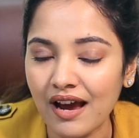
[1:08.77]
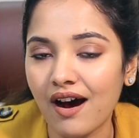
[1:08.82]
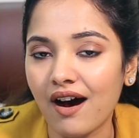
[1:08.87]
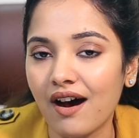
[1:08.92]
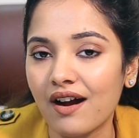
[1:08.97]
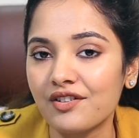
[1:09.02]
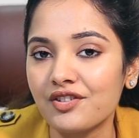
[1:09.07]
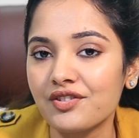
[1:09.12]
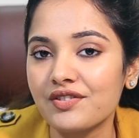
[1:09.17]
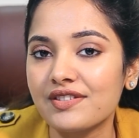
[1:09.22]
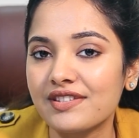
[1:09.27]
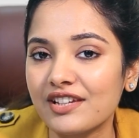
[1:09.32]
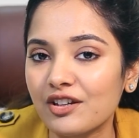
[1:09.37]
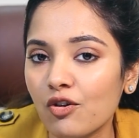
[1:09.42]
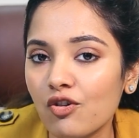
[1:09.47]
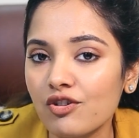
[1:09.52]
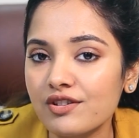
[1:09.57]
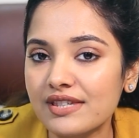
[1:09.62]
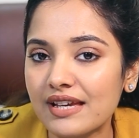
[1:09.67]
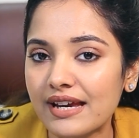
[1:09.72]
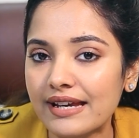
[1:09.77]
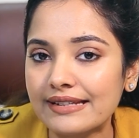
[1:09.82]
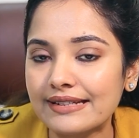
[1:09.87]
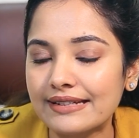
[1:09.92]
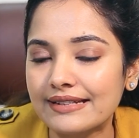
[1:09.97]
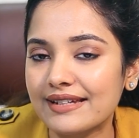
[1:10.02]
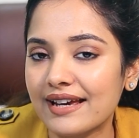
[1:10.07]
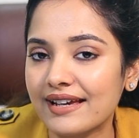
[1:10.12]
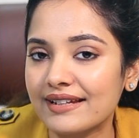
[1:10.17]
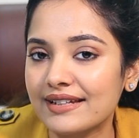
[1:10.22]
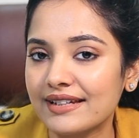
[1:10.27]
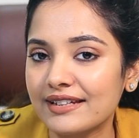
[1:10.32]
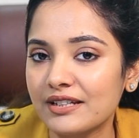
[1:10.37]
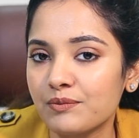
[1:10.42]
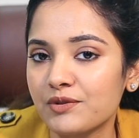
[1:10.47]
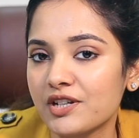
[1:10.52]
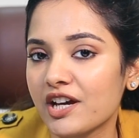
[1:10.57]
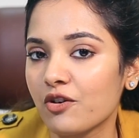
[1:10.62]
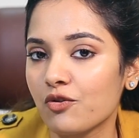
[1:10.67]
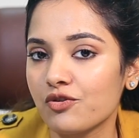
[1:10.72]
are zinc oxide and
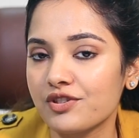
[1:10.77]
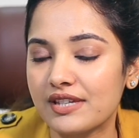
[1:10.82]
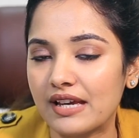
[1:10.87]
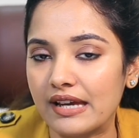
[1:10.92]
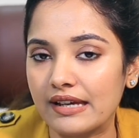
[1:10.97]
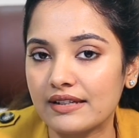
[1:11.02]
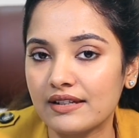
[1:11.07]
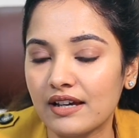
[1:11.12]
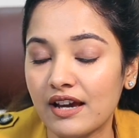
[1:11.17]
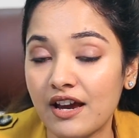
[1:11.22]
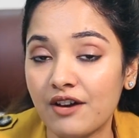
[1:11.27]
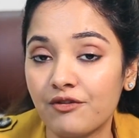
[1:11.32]
titanium dioxide,